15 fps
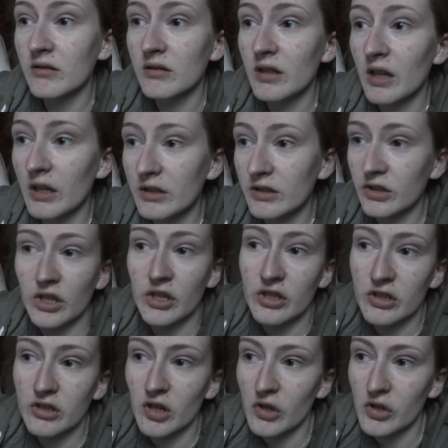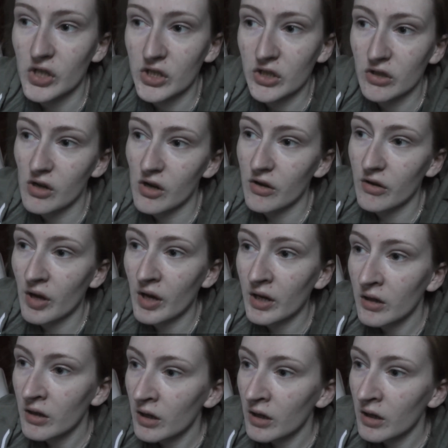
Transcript: Actually, you don't need to know that.